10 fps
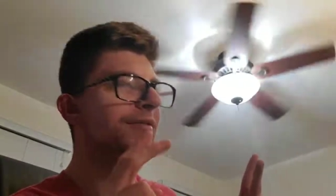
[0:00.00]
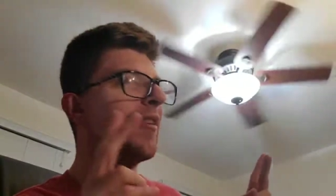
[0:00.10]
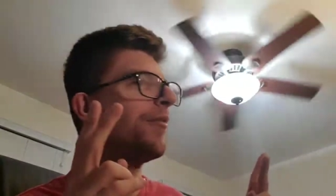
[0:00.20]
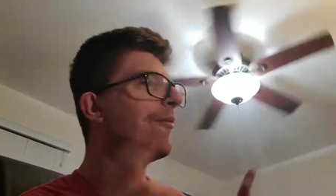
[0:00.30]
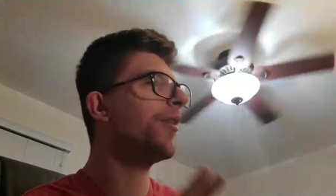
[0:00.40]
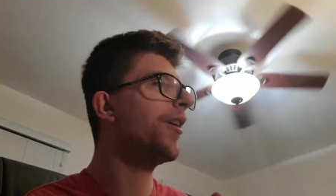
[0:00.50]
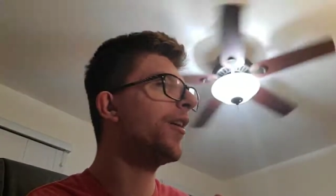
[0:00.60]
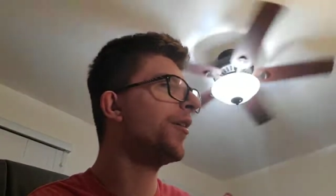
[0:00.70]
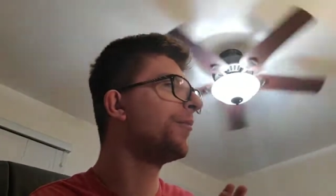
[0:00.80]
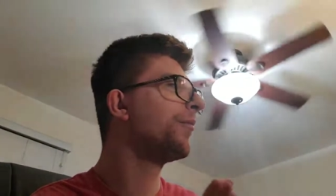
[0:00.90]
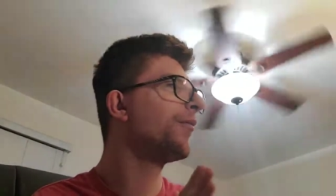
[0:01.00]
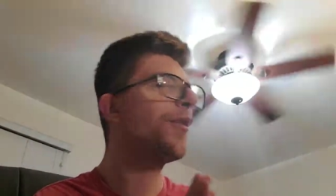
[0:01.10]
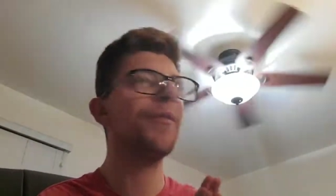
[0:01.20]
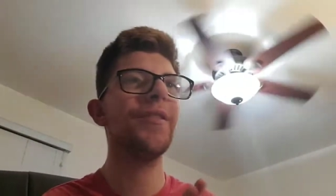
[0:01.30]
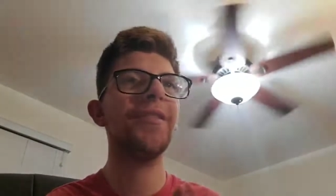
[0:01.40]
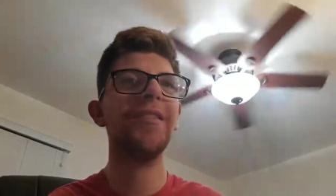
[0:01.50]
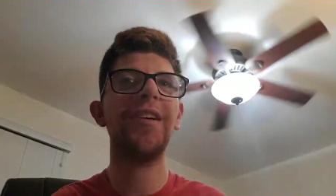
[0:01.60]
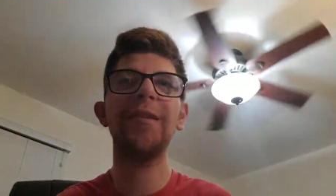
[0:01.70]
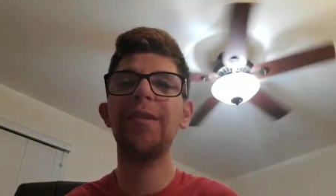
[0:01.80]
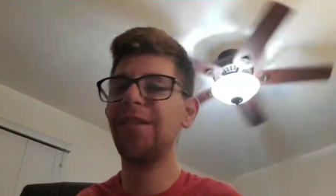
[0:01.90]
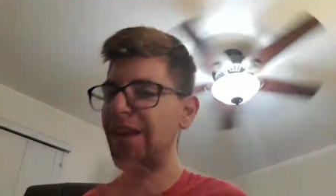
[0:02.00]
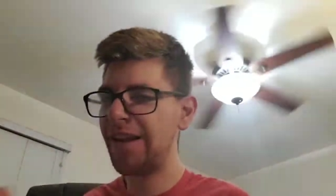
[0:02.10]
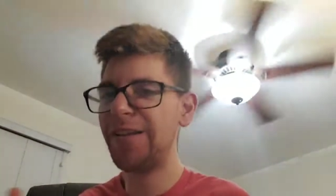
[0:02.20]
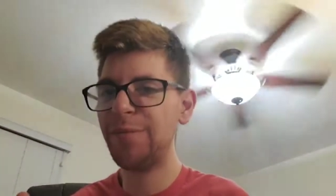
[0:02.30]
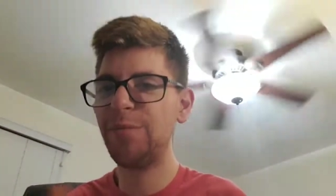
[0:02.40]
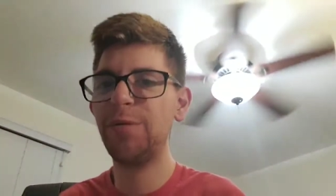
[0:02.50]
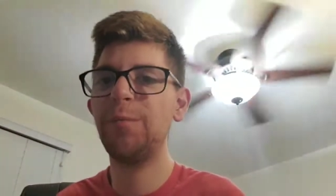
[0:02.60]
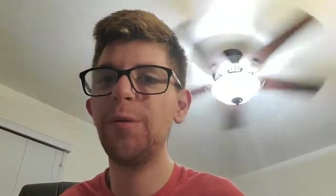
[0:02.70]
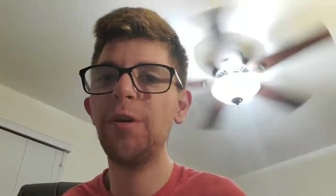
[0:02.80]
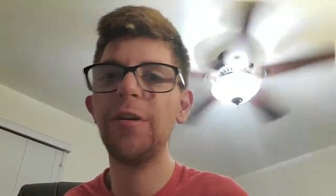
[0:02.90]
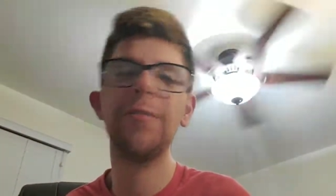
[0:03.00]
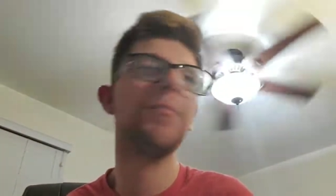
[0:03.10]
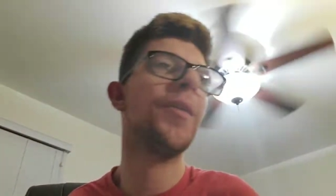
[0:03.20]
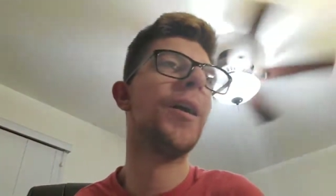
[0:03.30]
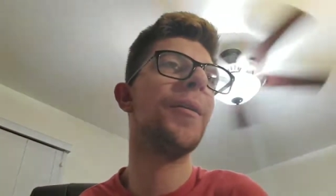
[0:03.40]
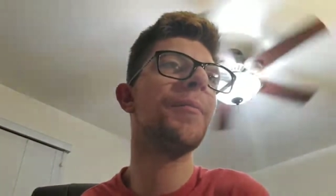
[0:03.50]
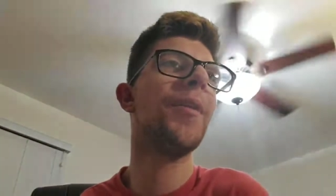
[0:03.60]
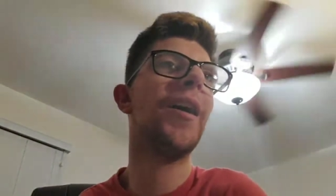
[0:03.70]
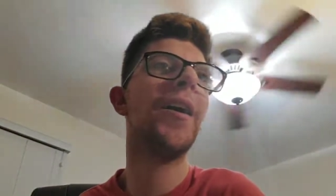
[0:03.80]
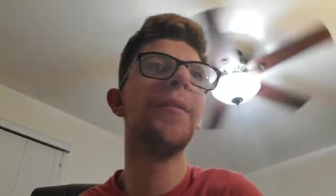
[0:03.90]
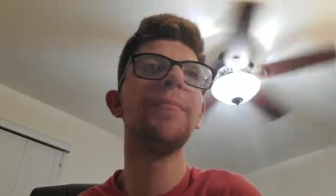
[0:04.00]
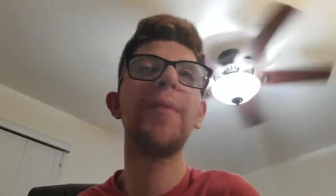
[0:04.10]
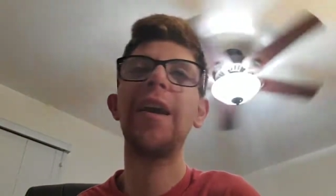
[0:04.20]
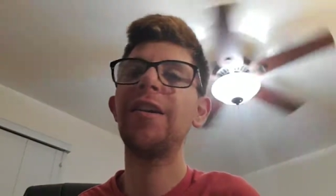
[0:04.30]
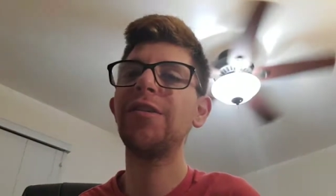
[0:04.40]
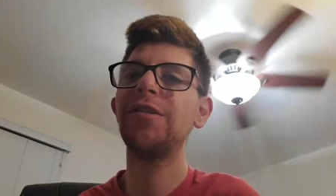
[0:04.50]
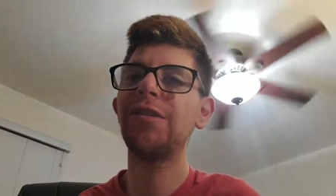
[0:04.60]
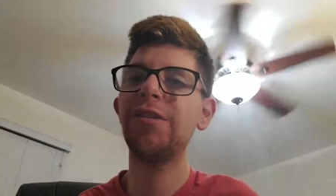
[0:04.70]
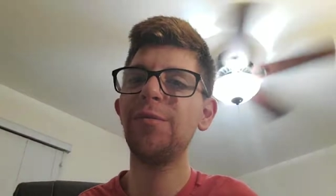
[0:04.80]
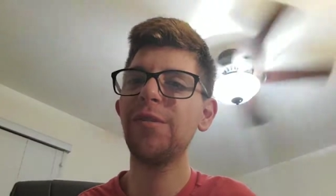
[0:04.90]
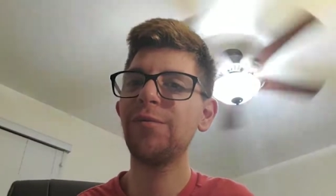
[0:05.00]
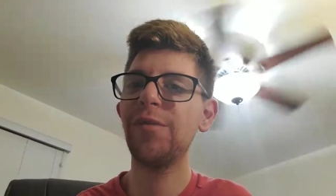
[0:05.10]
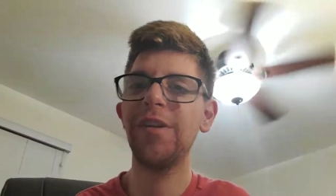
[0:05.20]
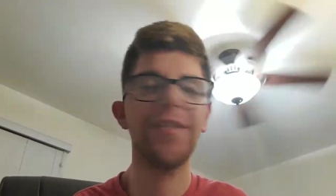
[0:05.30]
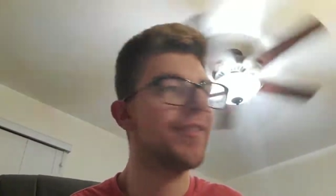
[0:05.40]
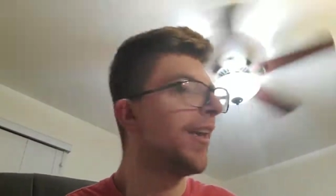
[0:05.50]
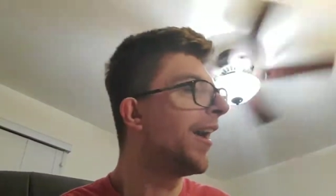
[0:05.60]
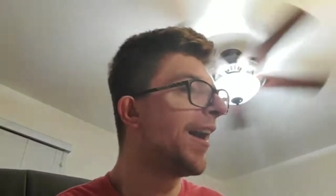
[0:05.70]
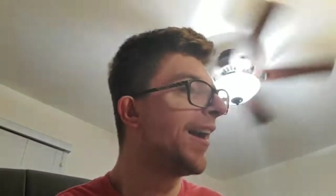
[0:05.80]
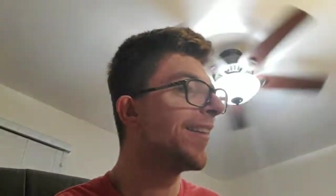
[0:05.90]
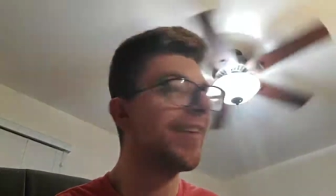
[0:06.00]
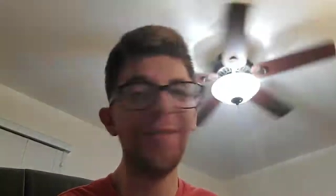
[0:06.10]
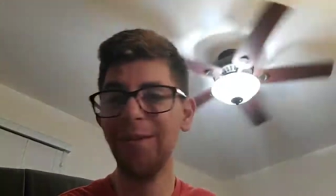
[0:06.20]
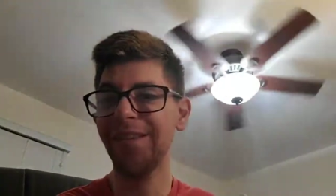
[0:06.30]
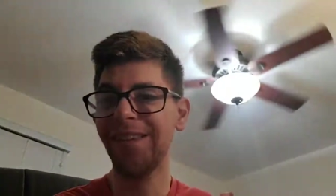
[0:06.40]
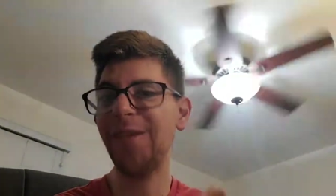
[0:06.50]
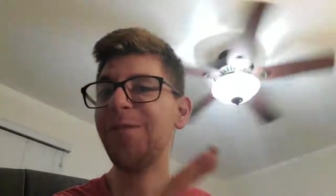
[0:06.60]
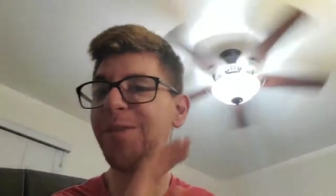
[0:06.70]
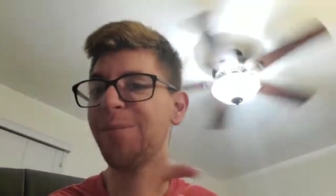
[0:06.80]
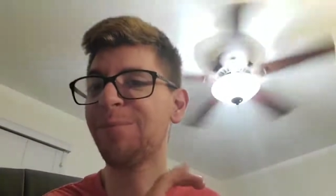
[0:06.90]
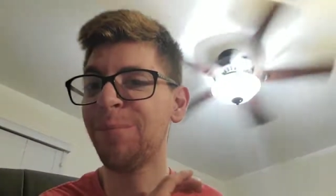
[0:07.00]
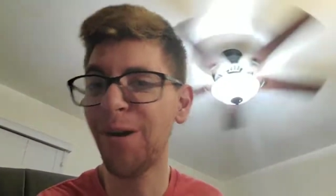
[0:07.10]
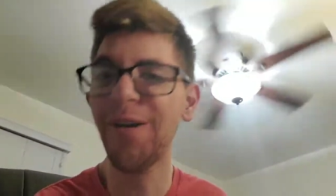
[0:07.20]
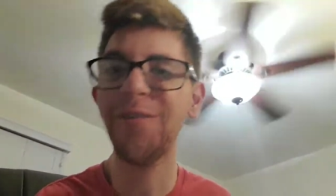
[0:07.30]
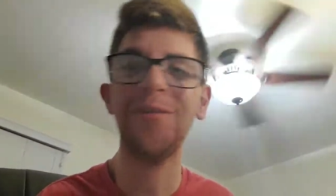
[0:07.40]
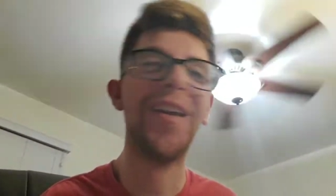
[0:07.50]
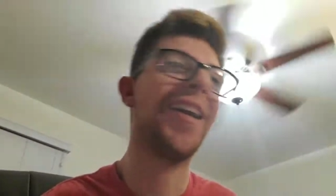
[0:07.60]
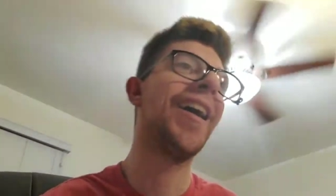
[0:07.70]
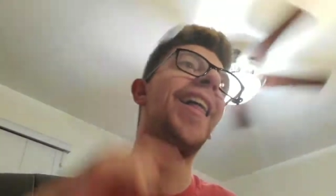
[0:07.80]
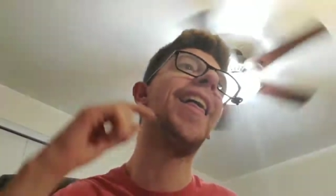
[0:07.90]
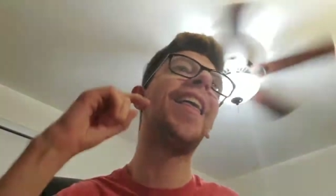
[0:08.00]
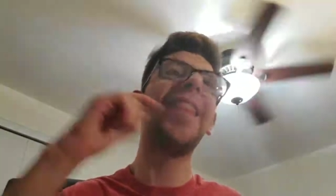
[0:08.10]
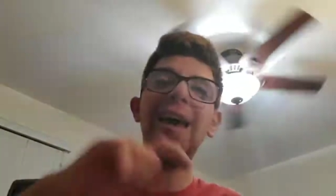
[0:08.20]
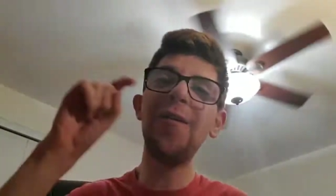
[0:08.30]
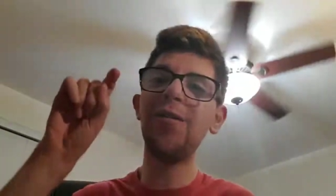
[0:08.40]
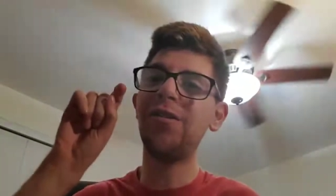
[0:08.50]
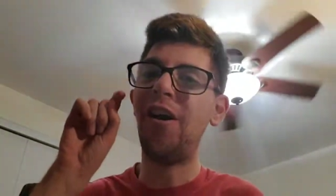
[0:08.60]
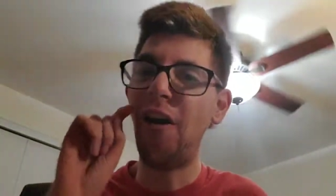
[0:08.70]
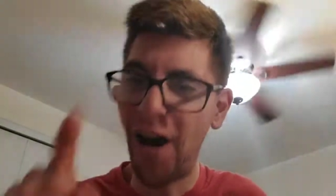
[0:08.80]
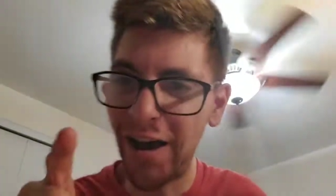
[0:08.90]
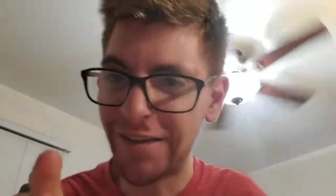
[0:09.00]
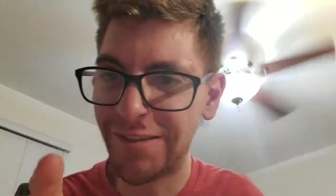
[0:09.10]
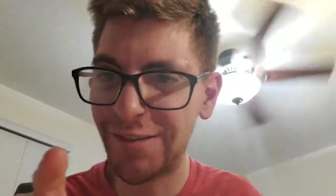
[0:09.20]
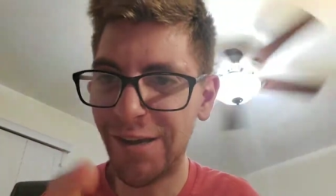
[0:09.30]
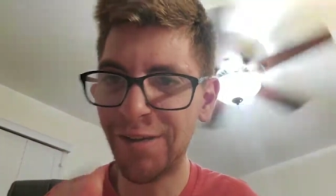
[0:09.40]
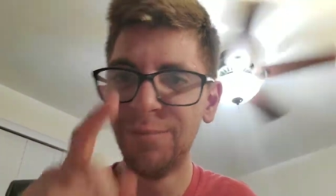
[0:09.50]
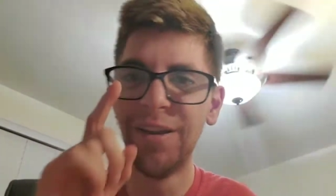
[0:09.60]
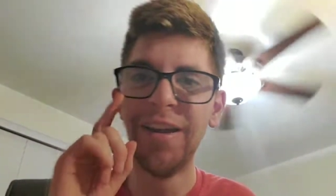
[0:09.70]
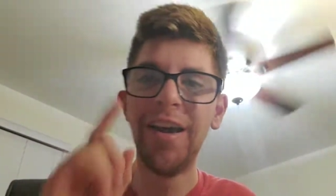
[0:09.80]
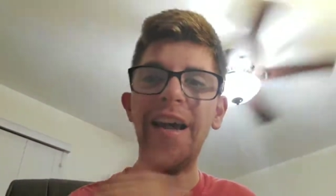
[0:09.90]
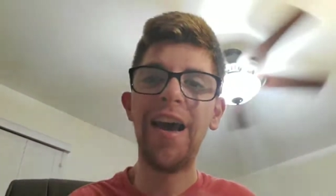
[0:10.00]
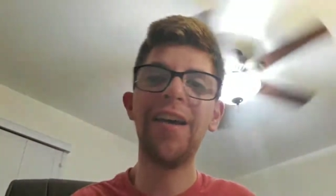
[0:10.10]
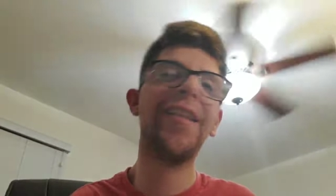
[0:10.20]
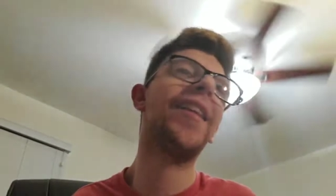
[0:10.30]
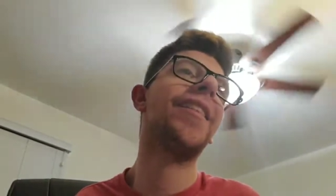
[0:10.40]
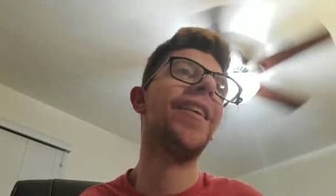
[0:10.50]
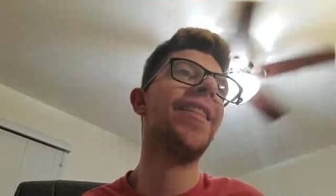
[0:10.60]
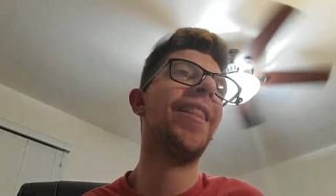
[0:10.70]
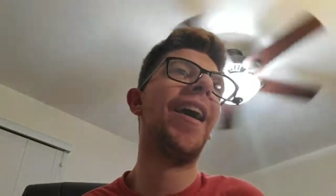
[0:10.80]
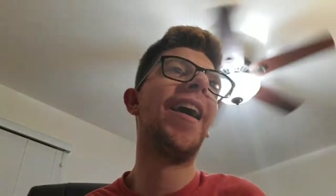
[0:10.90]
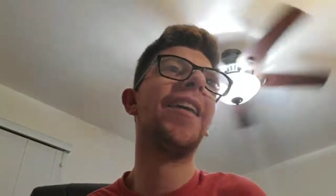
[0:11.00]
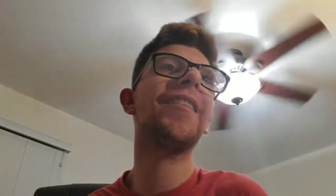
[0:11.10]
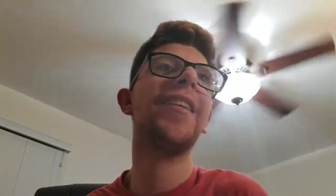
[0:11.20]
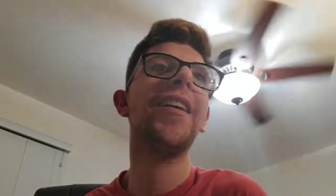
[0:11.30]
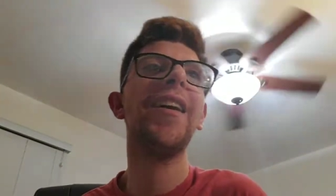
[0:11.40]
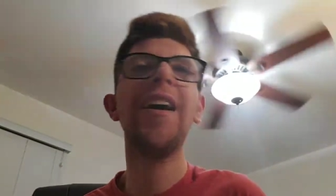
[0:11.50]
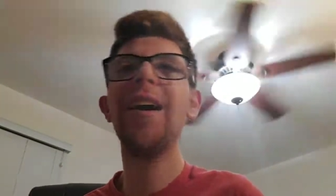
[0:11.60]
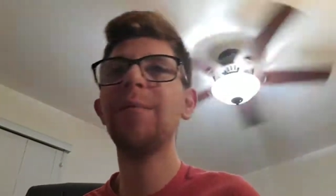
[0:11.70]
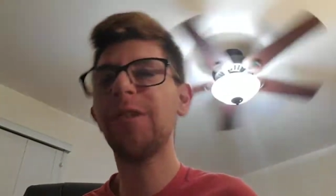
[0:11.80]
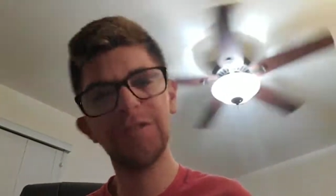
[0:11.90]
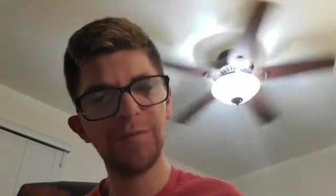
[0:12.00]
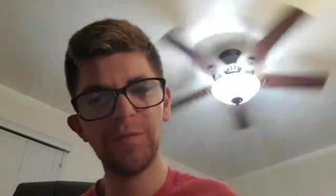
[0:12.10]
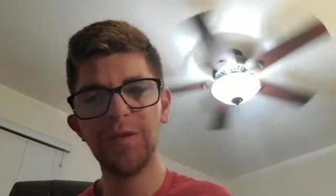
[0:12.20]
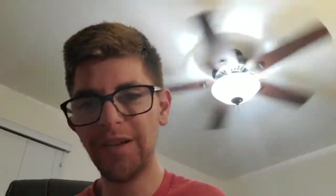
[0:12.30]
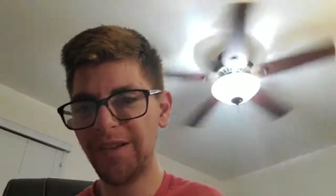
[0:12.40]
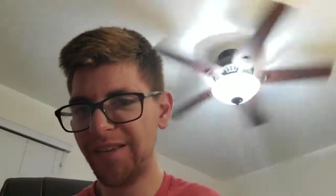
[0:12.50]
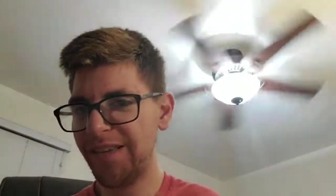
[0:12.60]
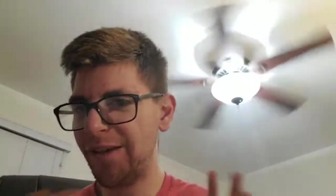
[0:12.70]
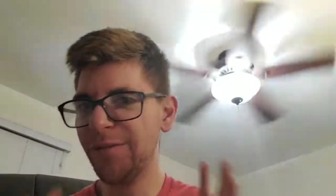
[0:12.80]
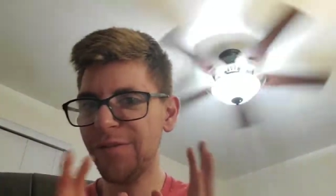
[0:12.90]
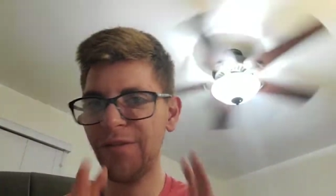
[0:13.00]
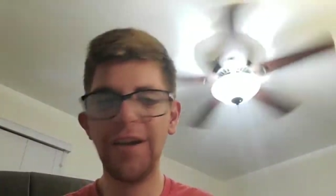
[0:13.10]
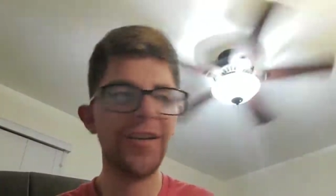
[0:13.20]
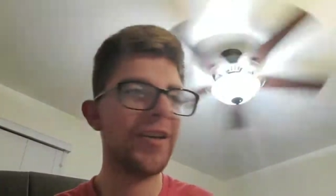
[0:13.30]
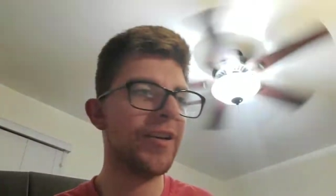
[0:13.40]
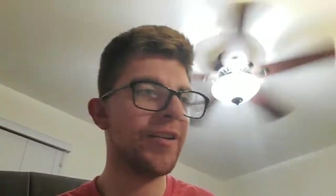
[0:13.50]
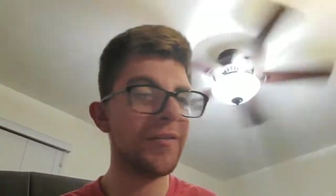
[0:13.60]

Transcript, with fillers: the um, what was uh, the Daily Bugle um, uh, manager, which was I that was that was the perfect. That was awesome how they did that. Um, the, that was very